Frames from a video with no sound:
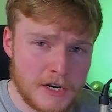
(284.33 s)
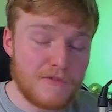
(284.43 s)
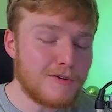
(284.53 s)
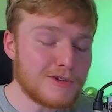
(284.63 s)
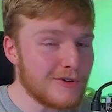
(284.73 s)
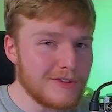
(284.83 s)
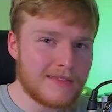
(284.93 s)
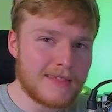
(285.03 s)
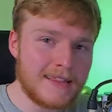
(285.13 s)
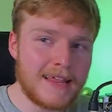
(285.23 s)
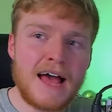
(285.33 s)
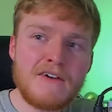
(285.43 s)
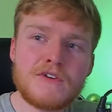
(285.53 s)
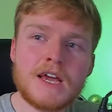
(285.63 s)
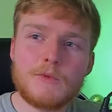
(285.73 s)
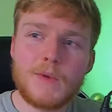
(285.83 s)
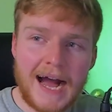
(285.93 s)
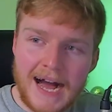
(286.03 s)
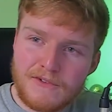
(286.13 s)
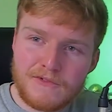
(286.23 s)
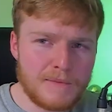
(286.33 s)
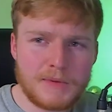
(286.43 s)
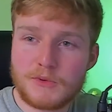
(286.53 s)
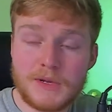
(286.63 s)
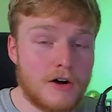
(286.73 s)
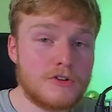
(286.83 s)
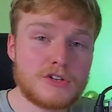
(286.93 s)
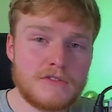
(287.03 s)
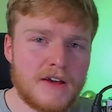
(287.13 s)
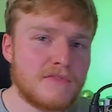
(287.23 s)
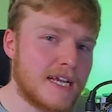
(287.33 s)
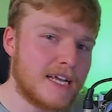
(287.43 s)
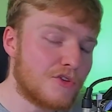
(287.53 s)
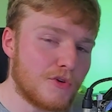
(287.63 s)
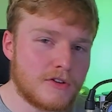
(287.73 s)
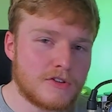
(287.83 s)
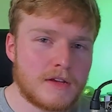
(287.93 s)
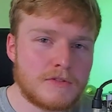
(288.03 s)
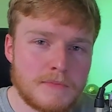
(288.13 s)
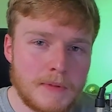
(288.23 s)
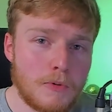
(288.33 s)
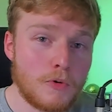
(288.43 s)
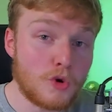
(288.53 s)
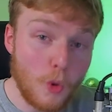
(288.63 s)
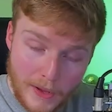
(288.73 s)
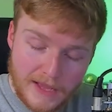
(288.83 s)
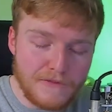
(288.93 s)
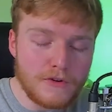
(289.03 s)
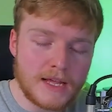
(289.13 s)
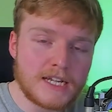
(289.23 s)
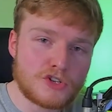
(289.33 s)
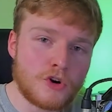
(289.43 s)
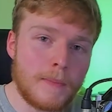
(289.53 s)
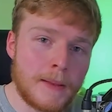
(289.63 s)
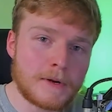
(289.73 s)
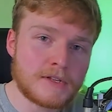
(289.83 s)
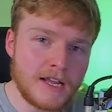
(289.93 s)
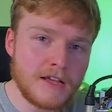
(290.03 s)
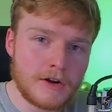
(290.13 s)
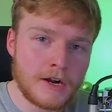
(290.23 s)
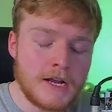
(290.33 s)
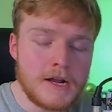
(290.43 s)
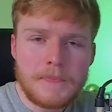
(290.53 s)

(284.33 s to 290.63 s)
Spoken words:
We've also got to think that if we have between 150 and 200,000 people going for this drop in particular,